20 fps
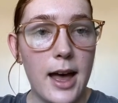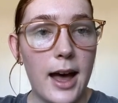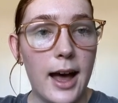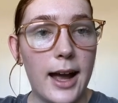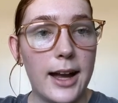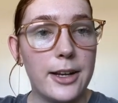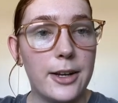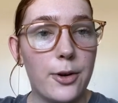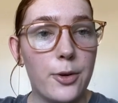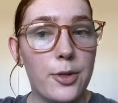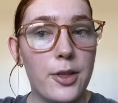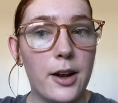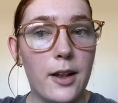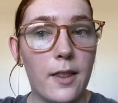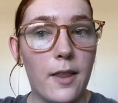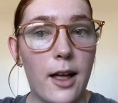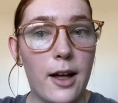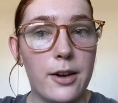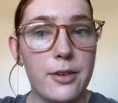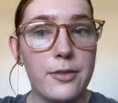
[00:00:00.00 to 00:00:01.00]
I know that a
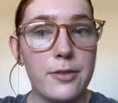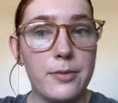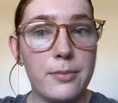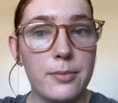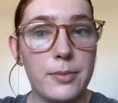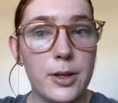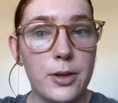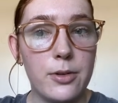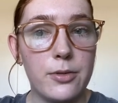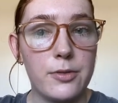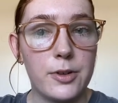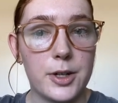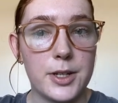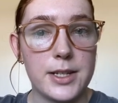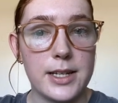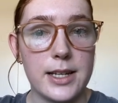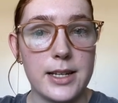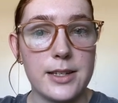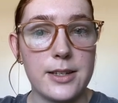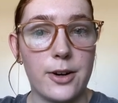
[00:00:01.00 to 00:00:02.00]
lot of
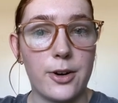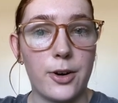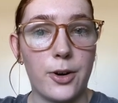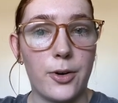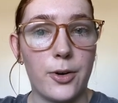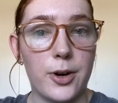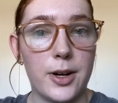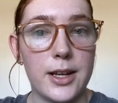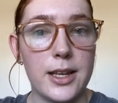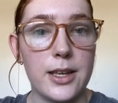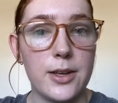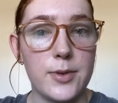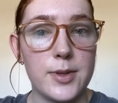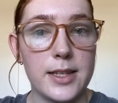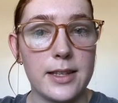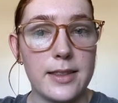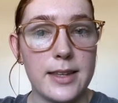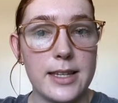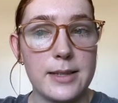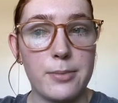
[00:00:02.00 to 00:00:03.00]
universities are already
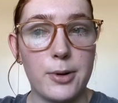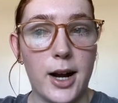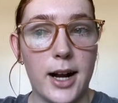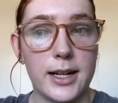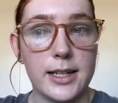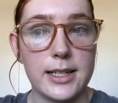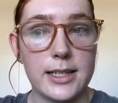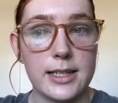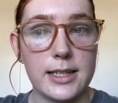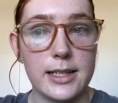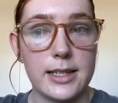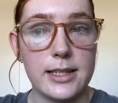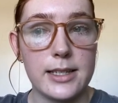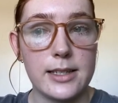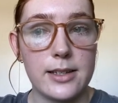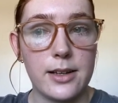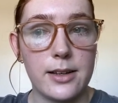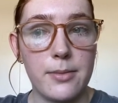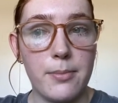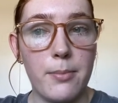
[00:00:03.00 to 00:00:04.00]
using these practices,
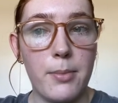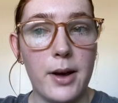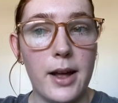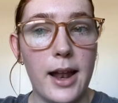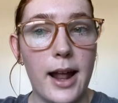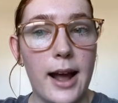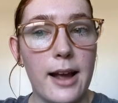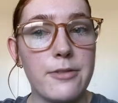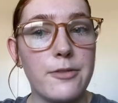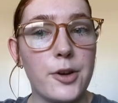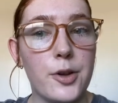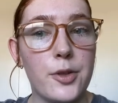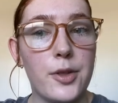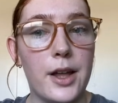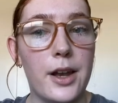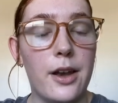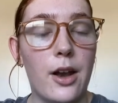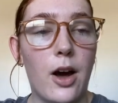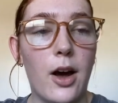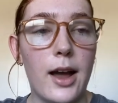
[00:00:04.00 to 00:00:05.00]
but I feel that
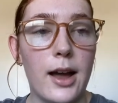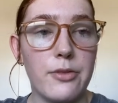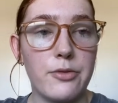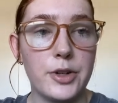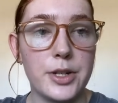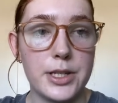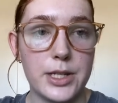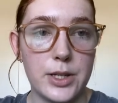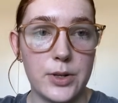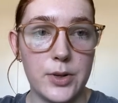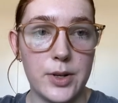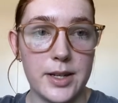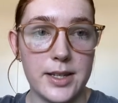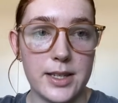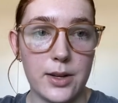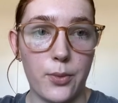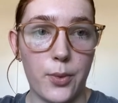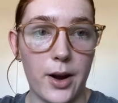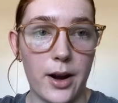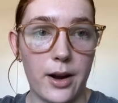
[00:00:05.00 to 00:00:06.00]
not every student is
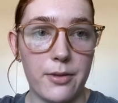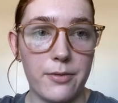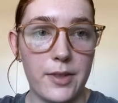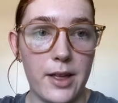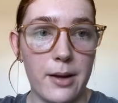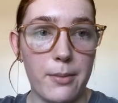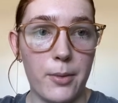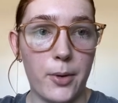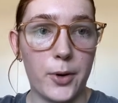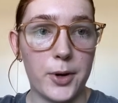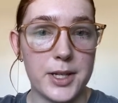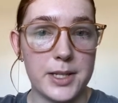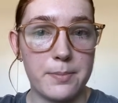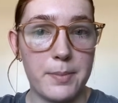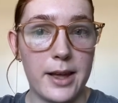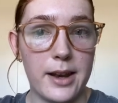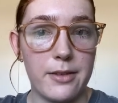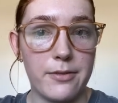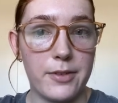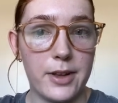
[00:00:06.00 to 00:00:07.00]
aware of them or is
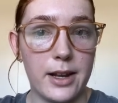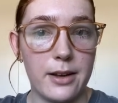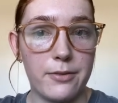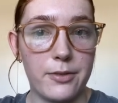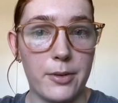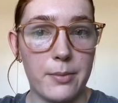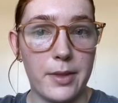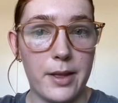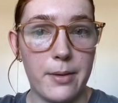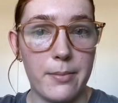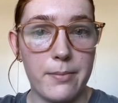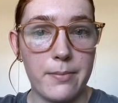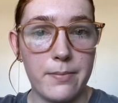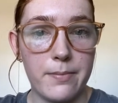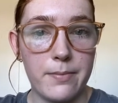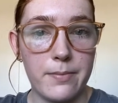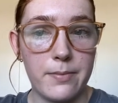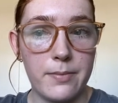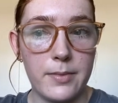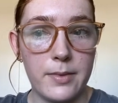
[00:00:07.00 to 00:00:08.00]
benefiting from them.
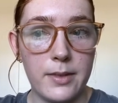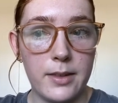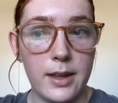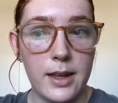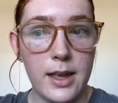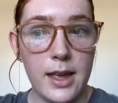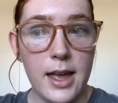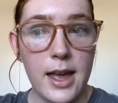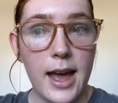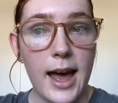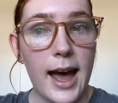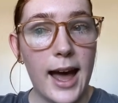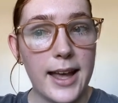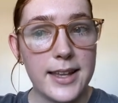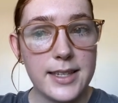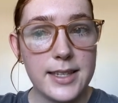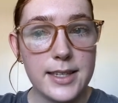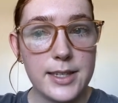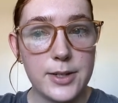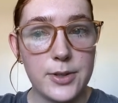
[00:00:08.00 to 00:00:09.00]
As a
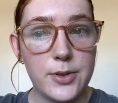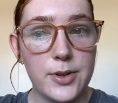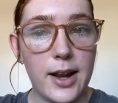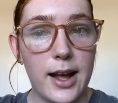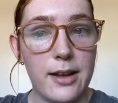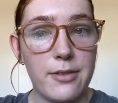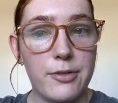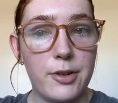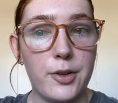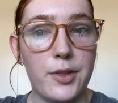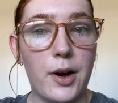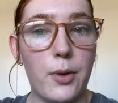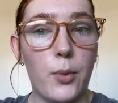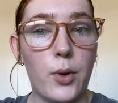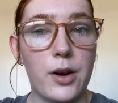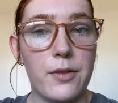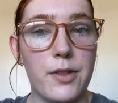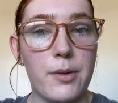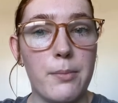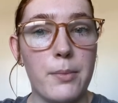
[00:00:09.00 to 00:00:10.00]
student, I feel that one
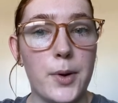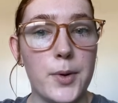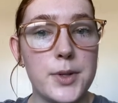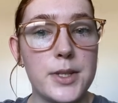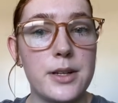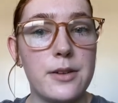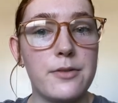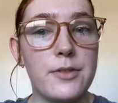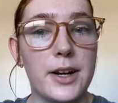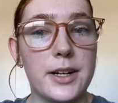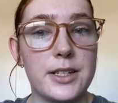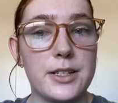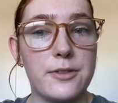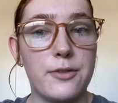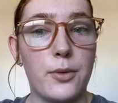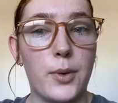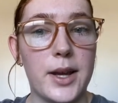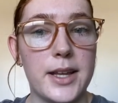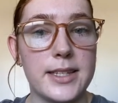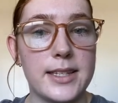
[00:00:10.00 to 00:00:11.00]
of the most effective
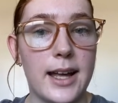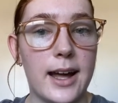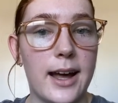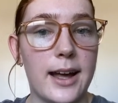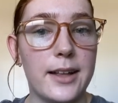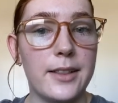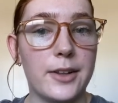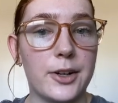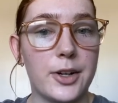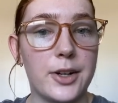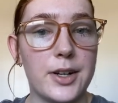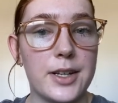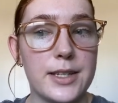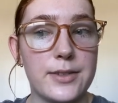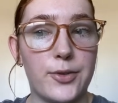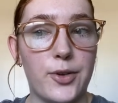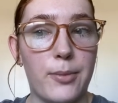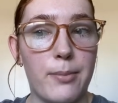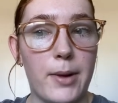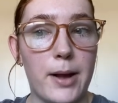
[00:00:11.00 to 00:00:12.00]
ways that I learn is
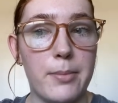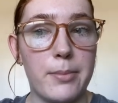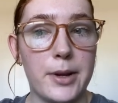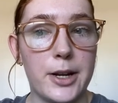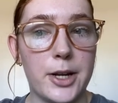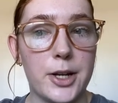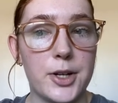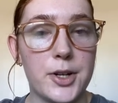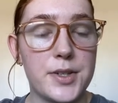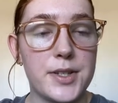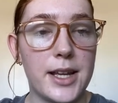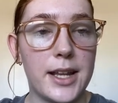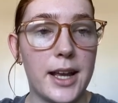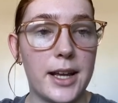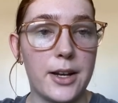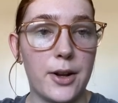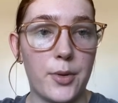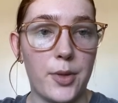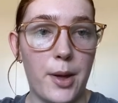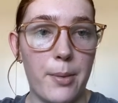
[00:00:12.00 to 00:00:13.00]
from my peers, and I
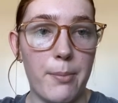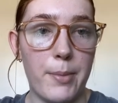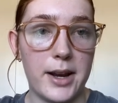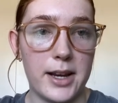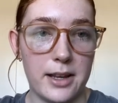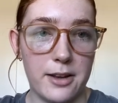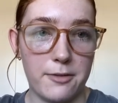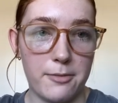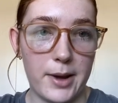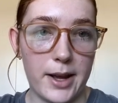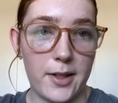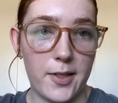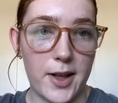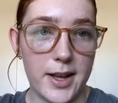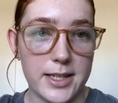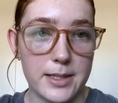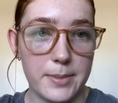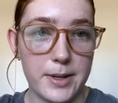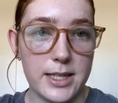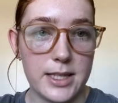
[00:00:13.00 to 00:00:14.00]
know that many of my
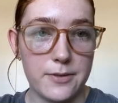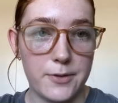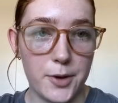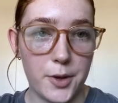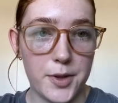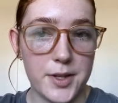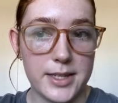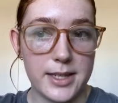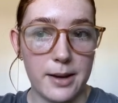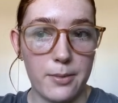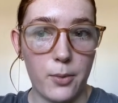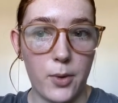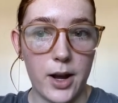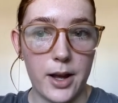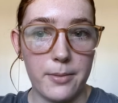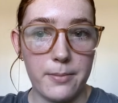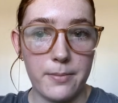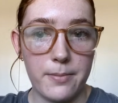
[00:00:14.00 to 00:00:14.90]
classmates feel the same way.